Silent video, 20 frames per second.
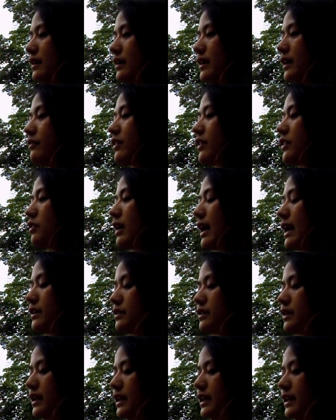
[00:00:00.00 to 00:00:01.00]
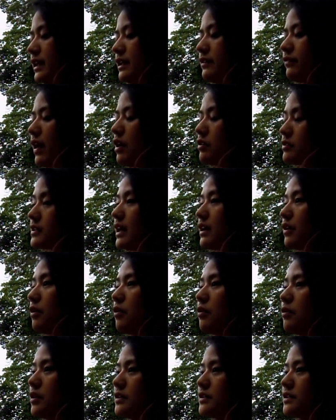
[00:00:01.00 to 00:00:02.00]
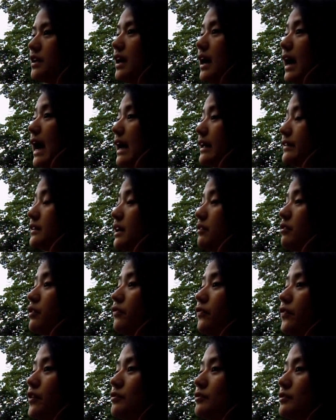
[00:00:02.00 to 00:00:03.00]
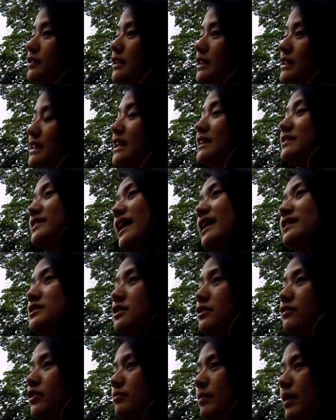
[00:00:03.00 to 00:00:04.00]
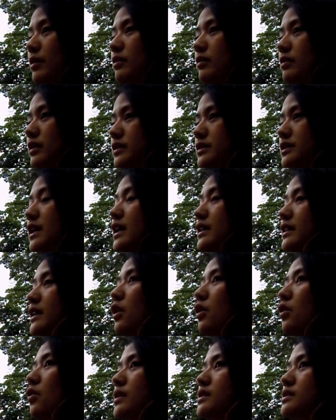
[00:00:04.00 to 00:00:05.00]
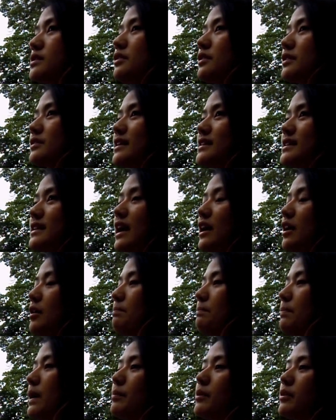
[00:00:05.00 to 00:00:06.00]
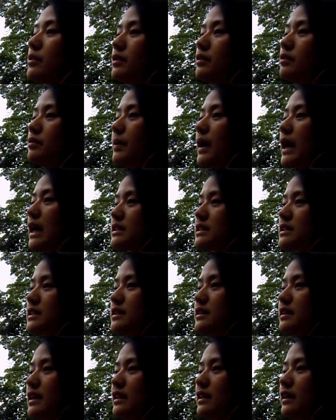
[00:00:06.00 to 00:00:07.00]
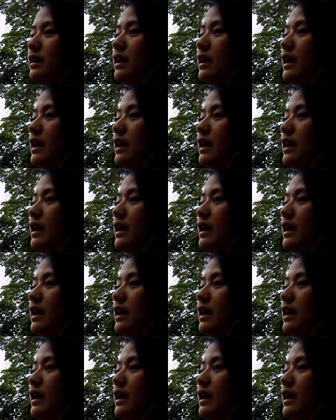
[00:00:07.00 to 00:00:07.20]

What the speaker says: even though I live outside college, I never feel disconnected from my college. They always organize like a barbecue party, and